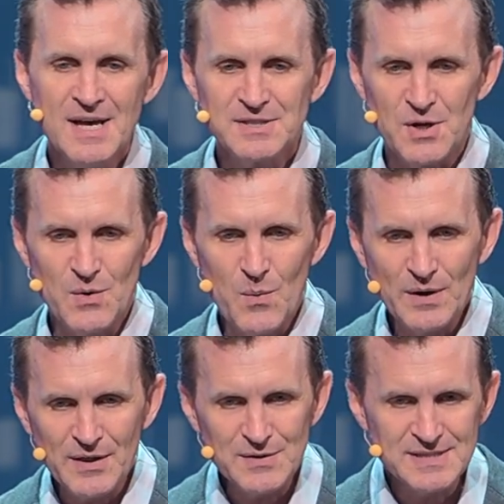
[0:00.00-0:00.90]
So
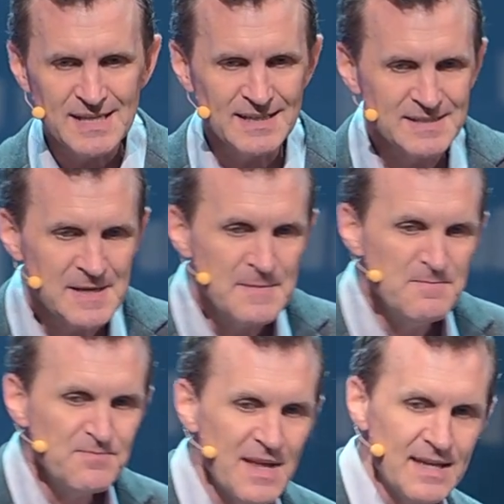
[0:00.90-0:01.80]
one of those
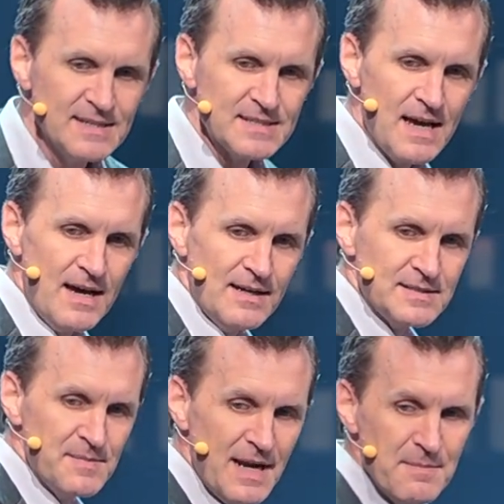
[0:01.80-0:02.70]
things is
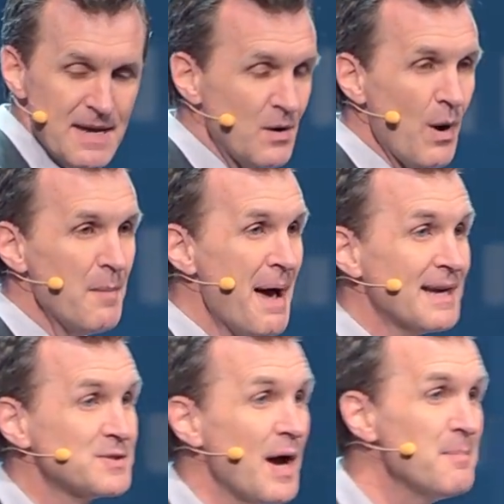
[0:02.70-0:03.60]
something I made a while
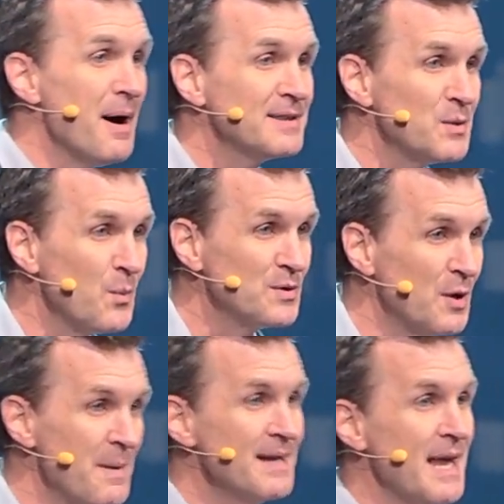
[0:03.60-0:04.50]
back. So I bought the
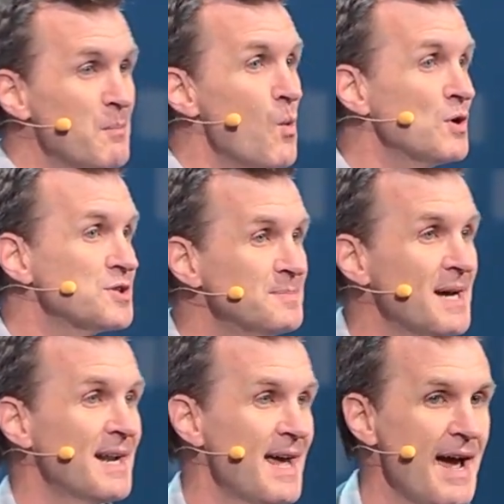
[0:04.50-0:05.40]
domain name
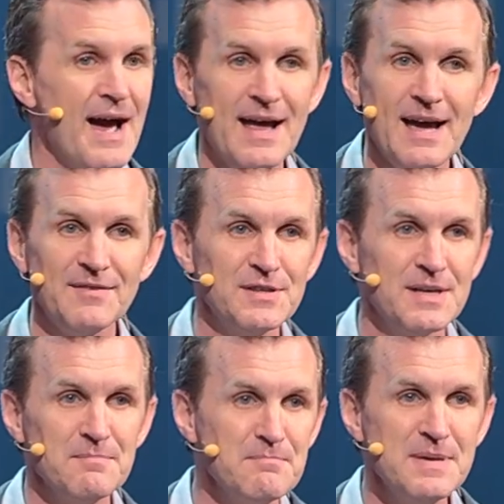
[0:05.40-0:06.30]
worship.ai kind of in
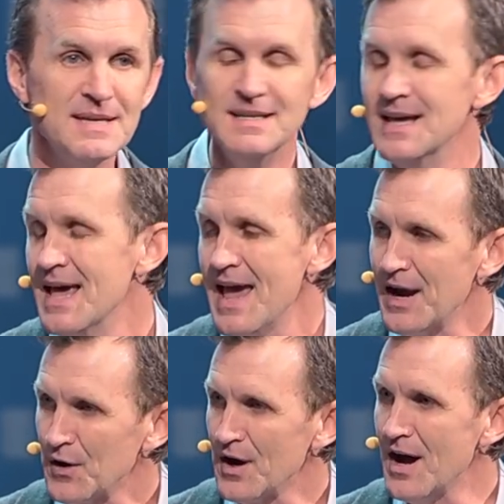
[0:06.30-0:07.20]
the
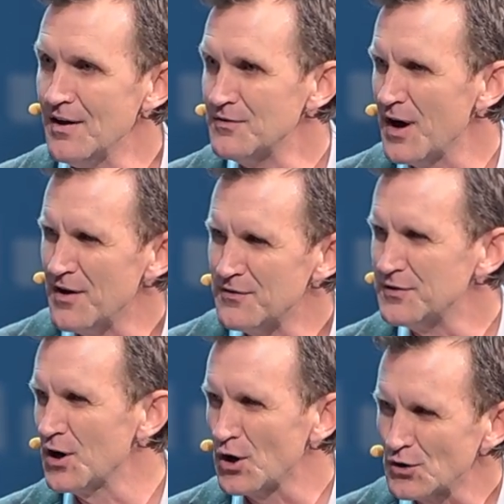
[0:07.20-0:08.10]
mid-era of
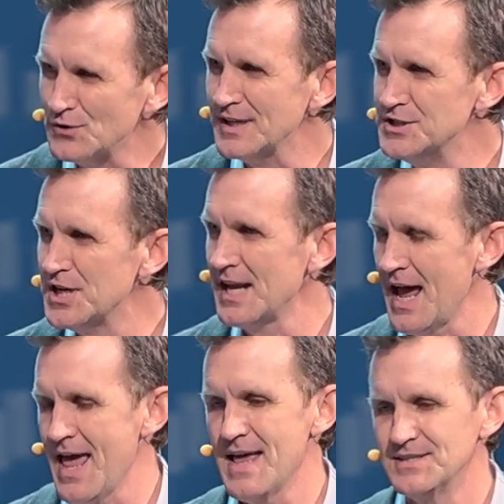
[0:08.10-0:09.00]
the early Gen
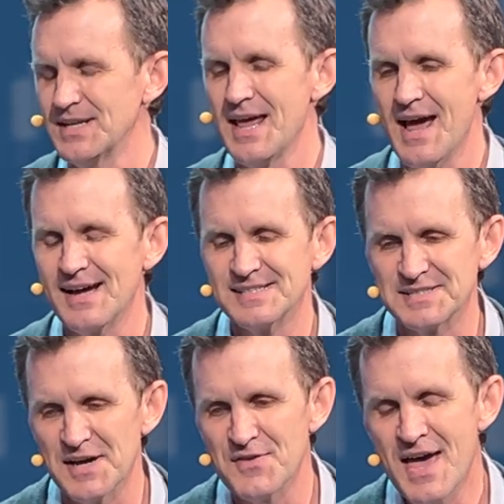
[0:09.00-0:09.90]
AI
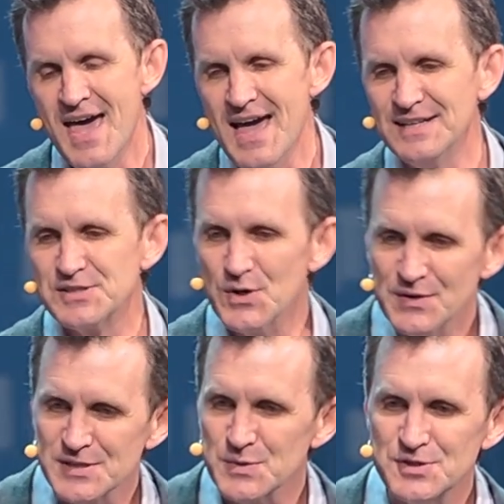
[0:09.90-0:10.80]
stuff. And so
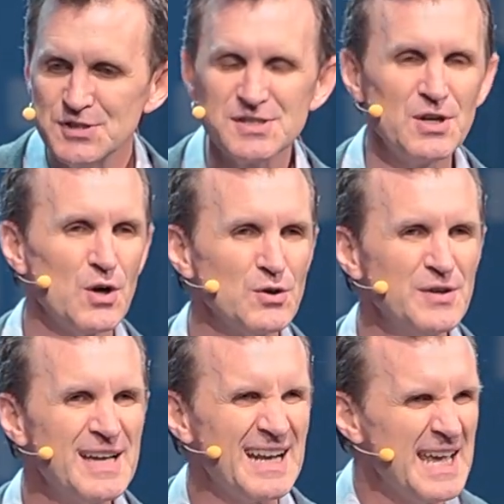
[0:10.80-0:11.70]
this was just an
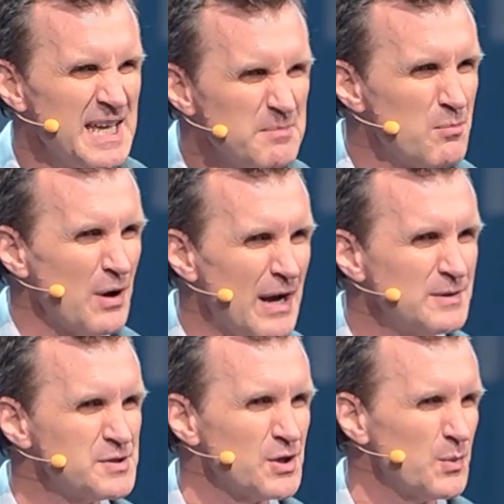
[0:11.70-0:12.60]
early kind of
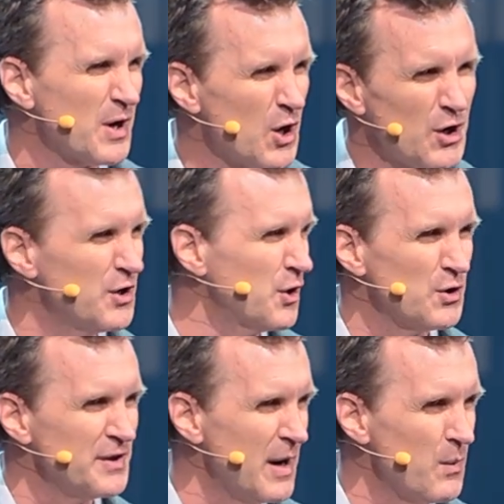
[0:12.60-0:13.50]
in-browser recurrent
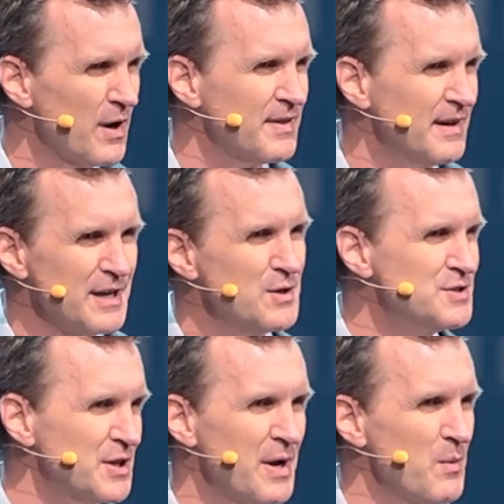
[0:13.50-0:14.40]
neural network that let you
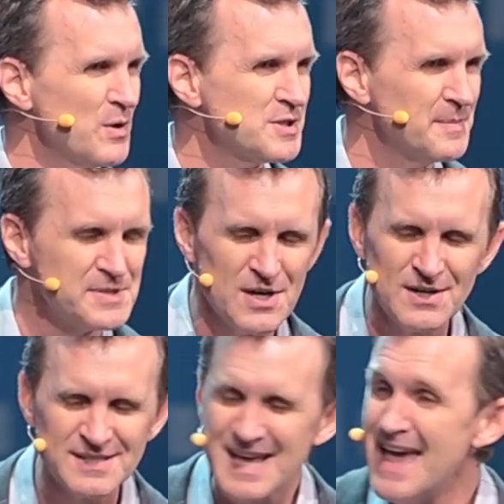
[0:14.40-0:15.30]
generate worship
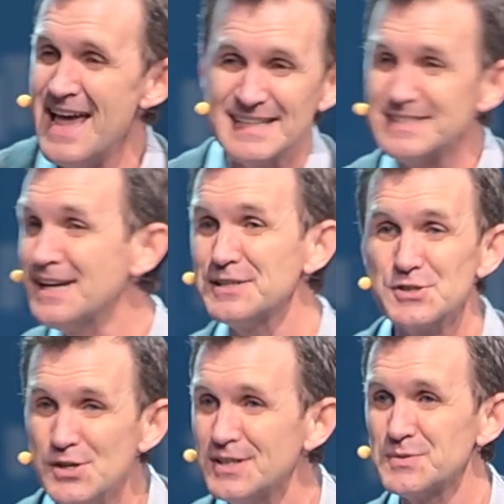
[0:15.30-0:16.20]
songs. It's not as
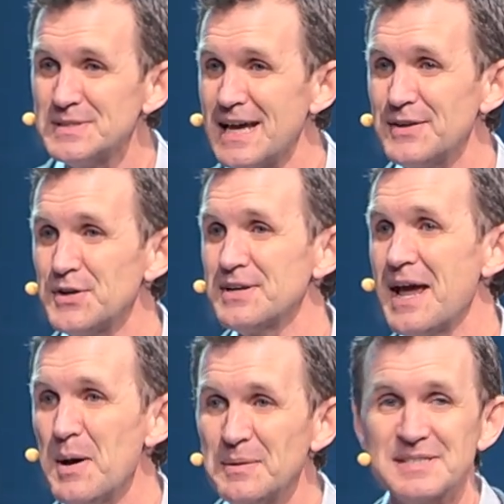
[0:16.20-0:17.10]
good as what's out there
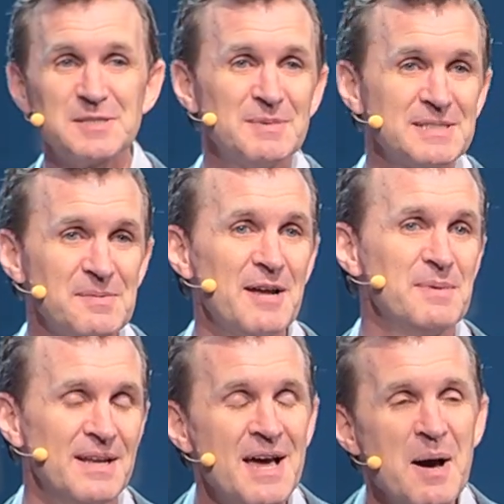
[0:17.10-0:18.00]
now, but this has been something I've
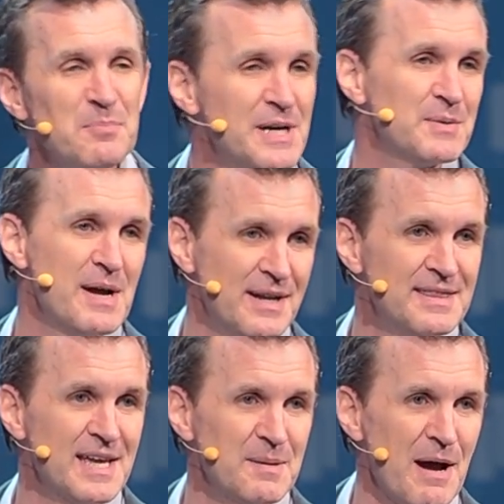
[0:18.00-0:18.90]
been playing around and
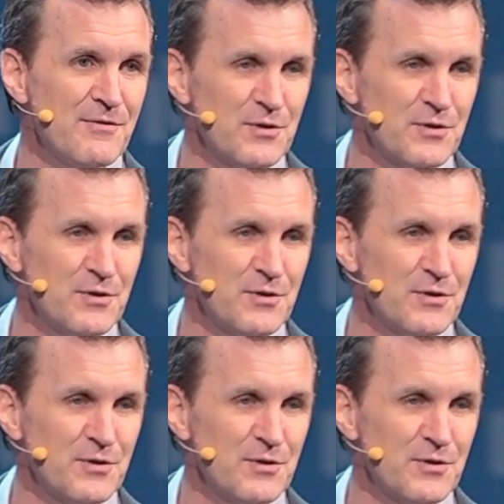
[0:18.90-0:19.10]
thinking about